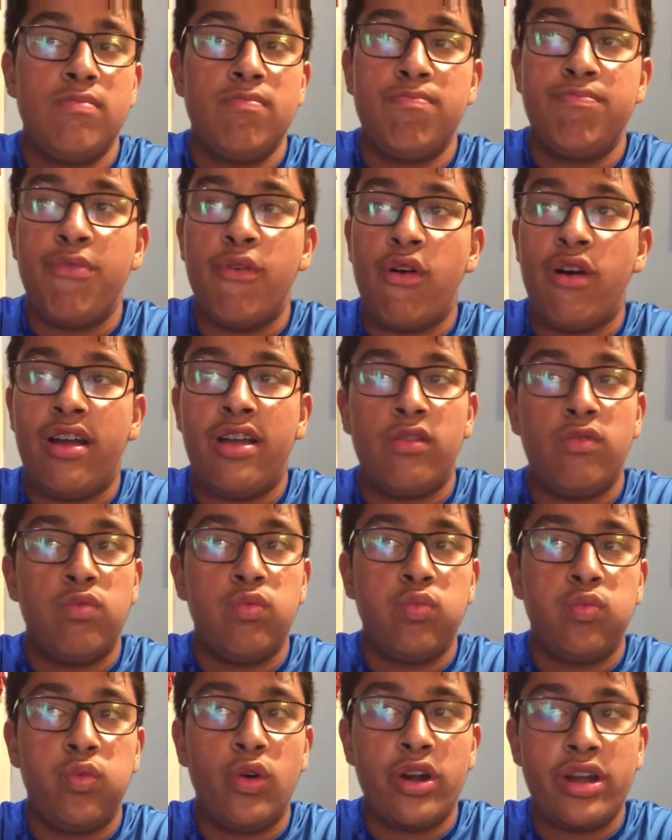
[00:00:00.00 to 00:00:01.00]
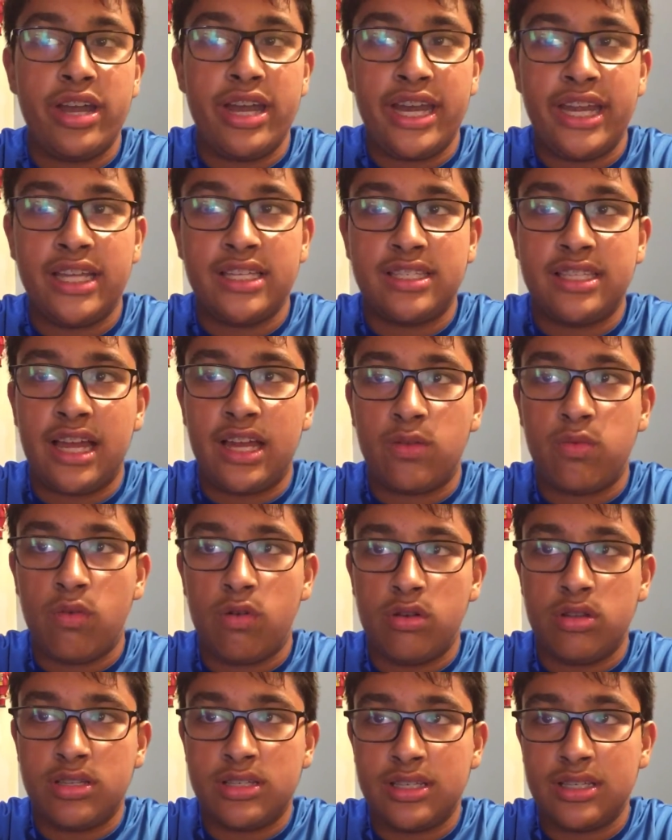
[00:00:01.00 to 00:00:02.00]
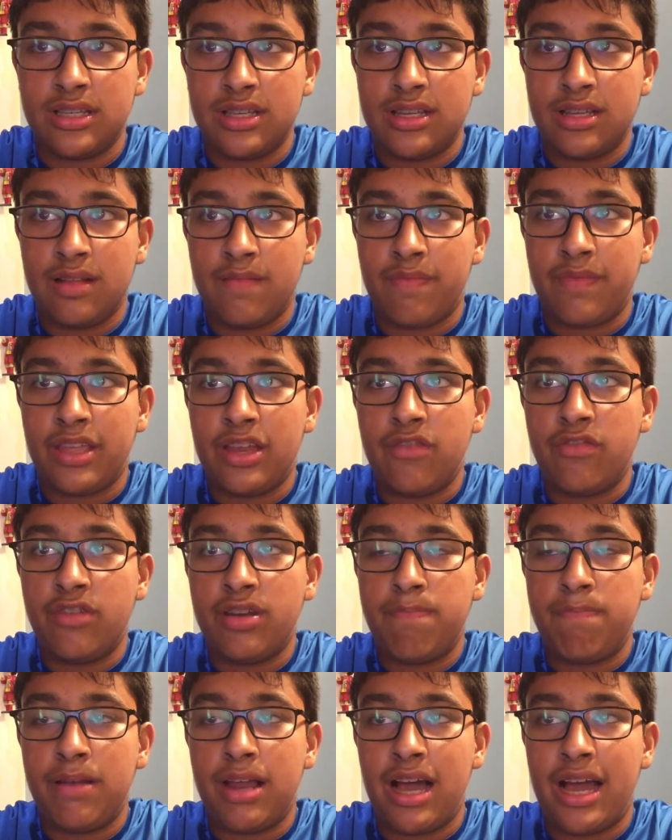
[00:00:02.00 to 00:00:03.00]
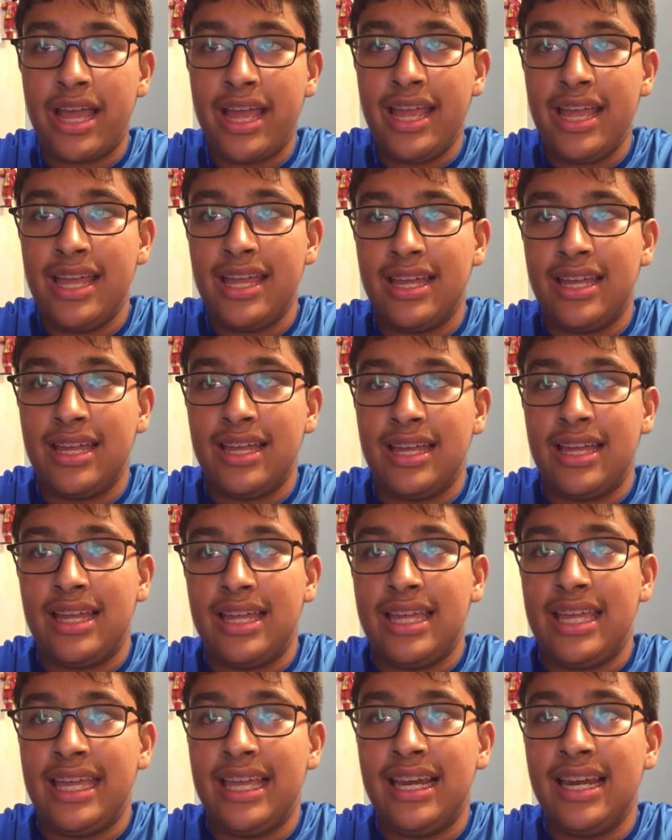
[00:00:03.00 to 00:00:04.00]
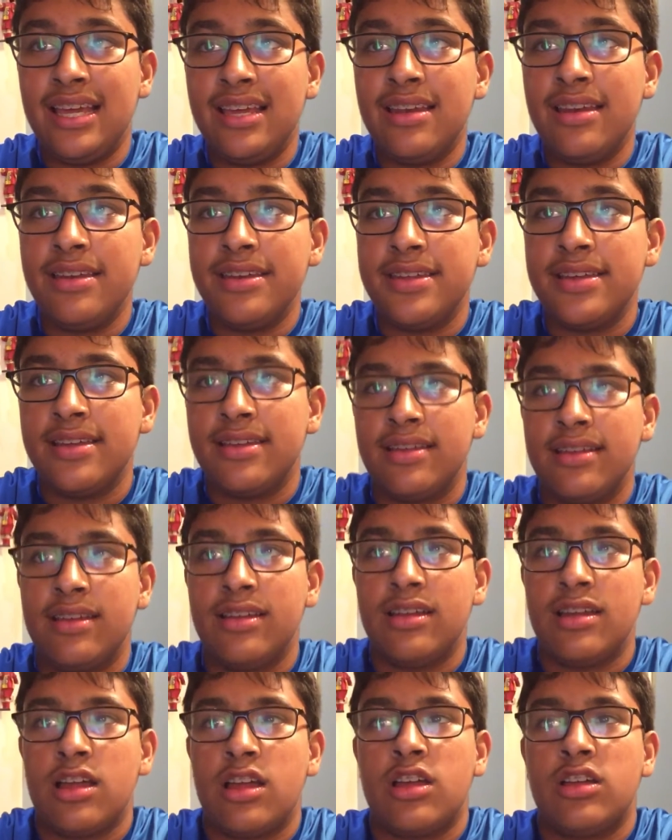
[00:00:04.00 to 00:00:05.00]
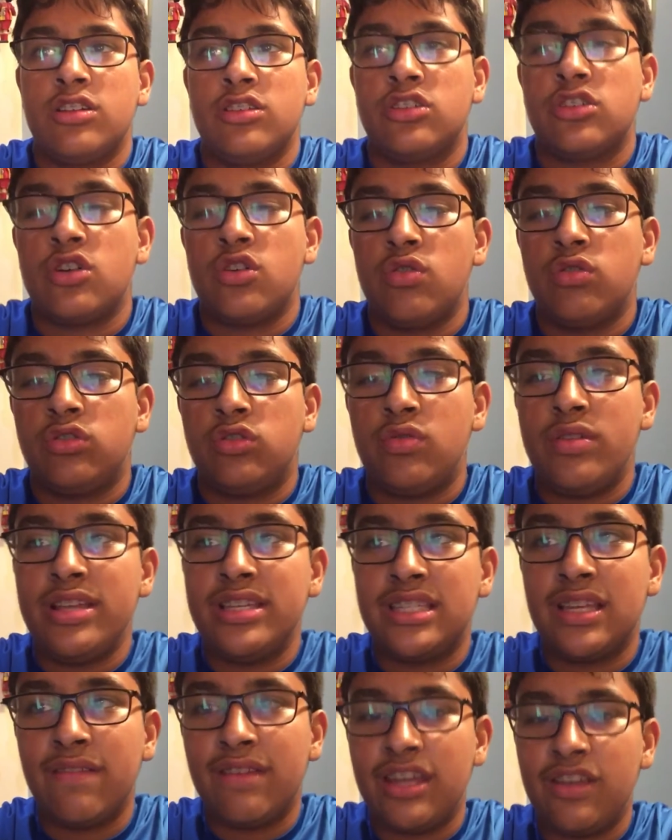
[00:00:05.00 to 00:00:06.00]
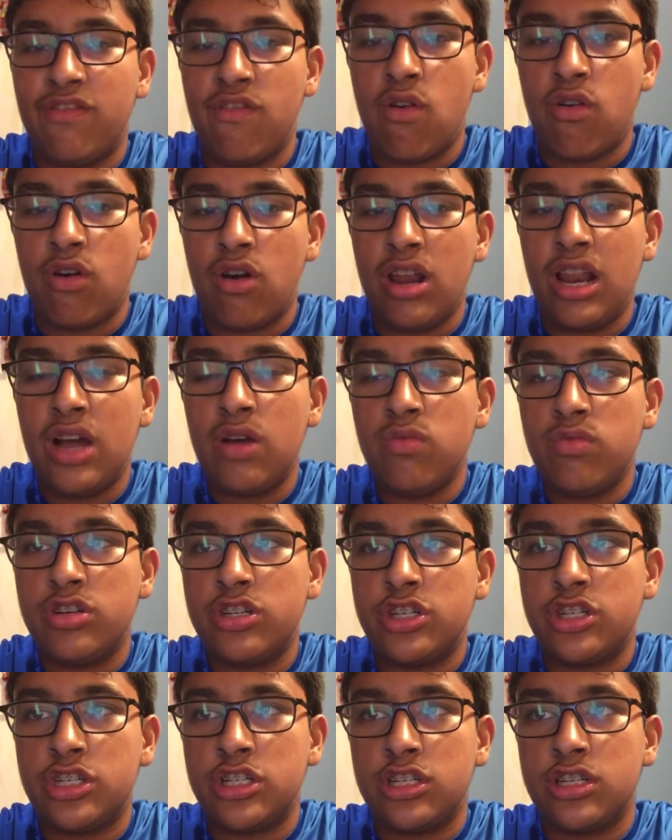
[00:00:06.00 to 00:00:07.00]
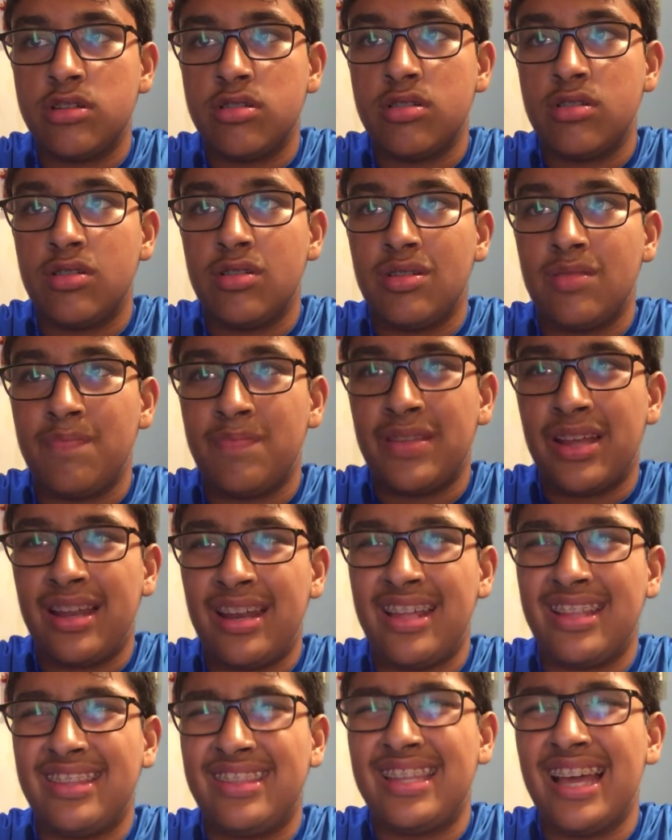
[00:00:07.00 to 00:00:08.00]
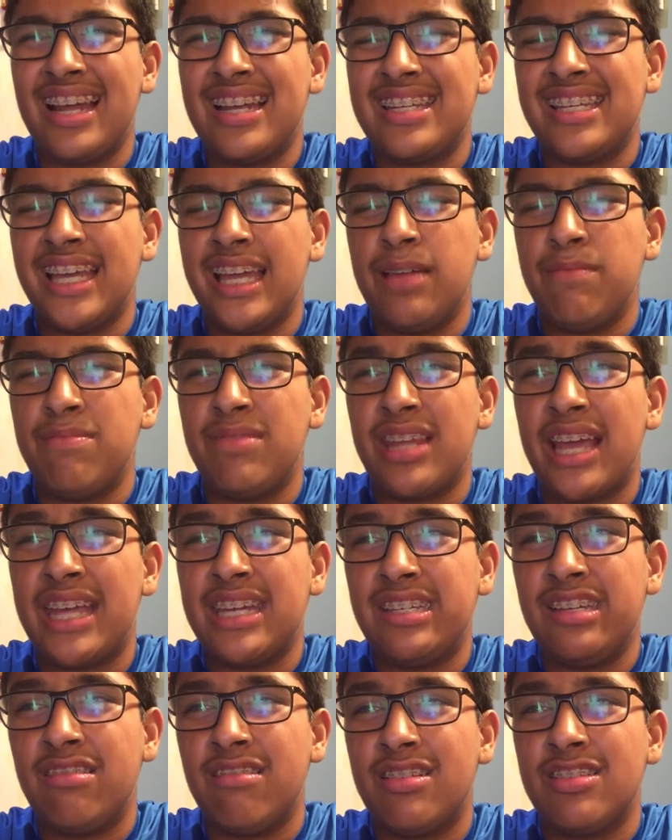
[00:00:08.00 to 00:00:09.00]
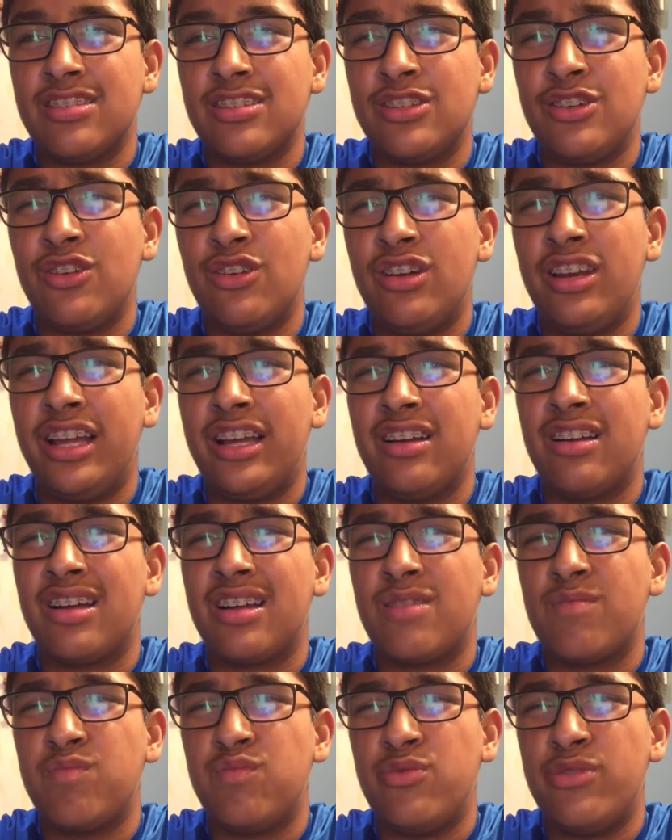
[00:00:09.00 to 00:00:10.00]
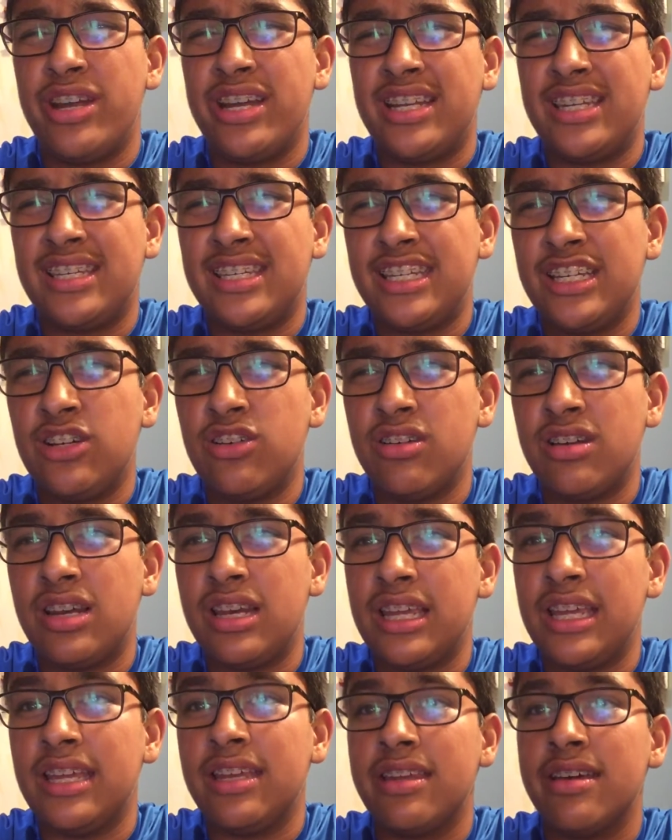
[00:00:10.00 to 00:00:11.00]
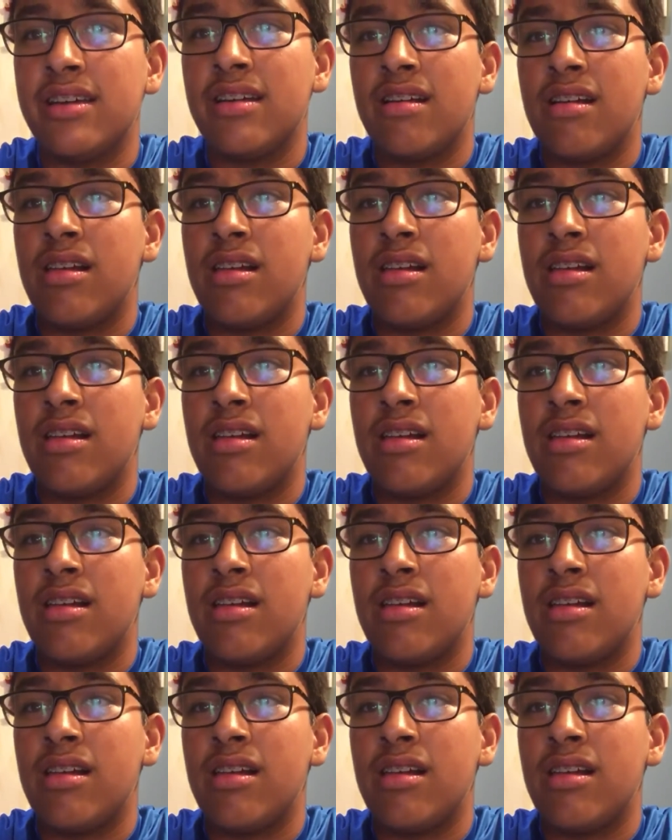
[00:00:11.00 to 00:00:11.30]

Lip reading: Boy, what an innings that was. In reply, England scored 374 all out. And at that time, 90 runs looked like a pretty good lead.